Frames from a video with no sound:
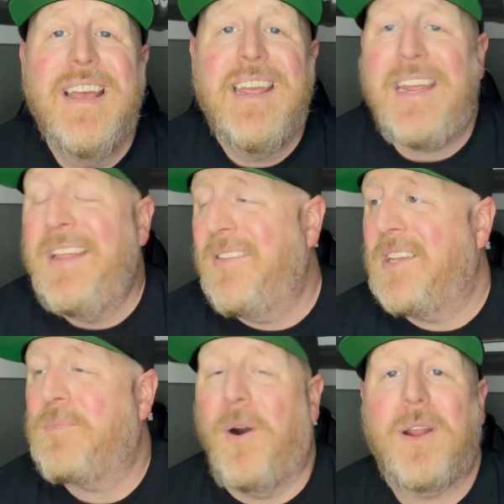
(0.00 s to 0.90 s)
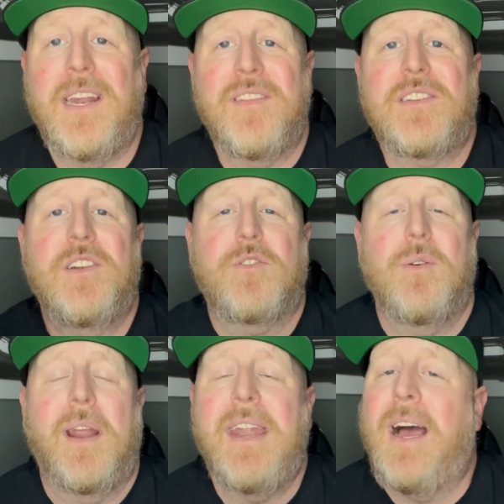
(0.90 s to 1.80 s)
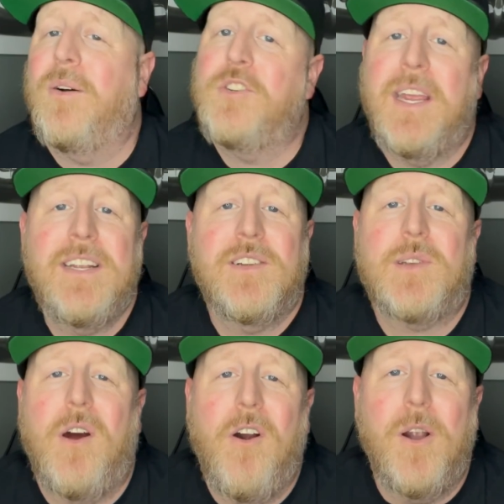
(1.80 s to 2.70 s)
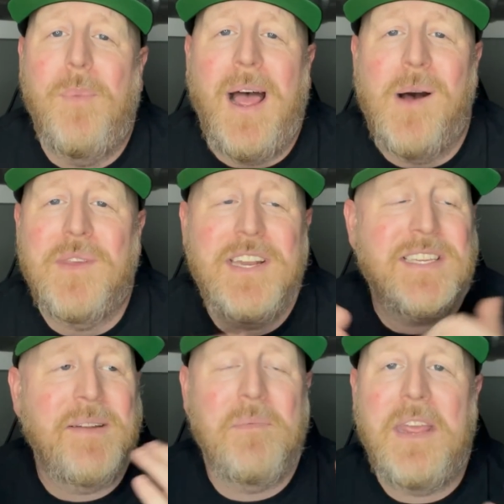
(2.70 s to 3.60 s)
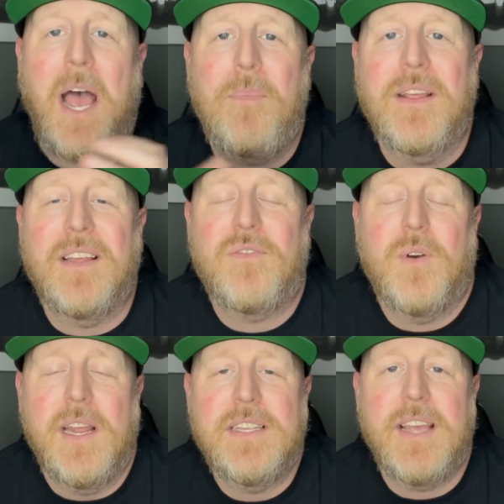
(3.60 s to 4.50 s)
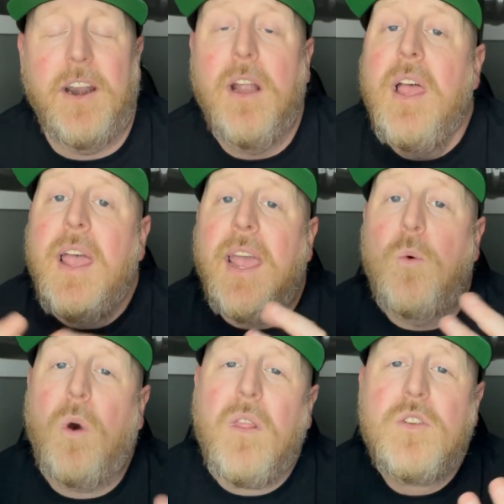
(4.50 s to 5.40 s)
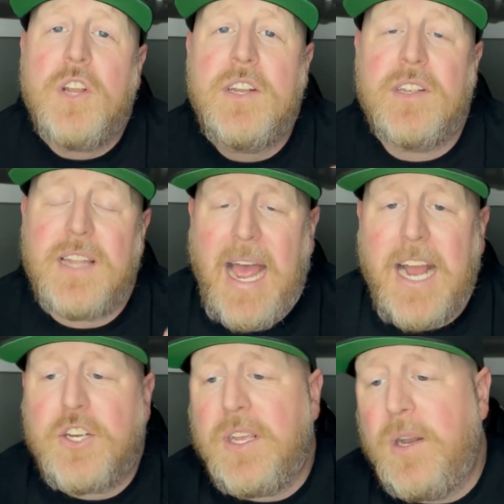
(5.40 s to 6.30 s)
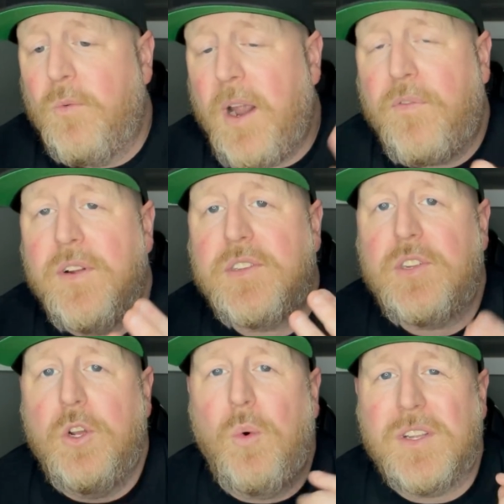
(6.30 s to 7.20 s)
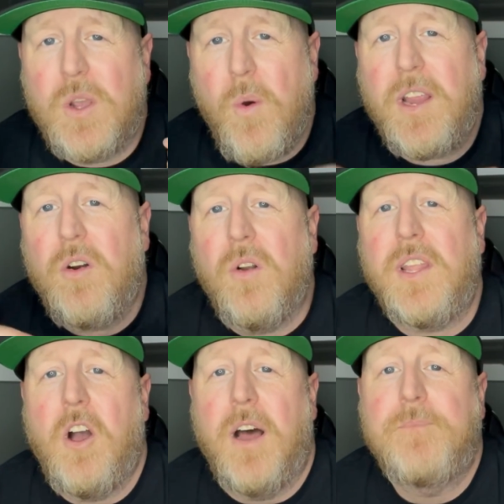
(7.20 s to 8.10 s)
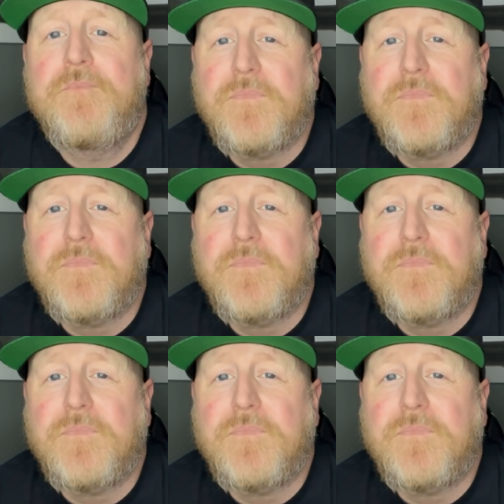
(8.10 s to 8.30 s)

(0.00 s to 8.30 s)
in this market, in this industry right now, changes are abound. They just seem to be happening left, right, and center. And one of those changes is actually in reference to what's going currently on.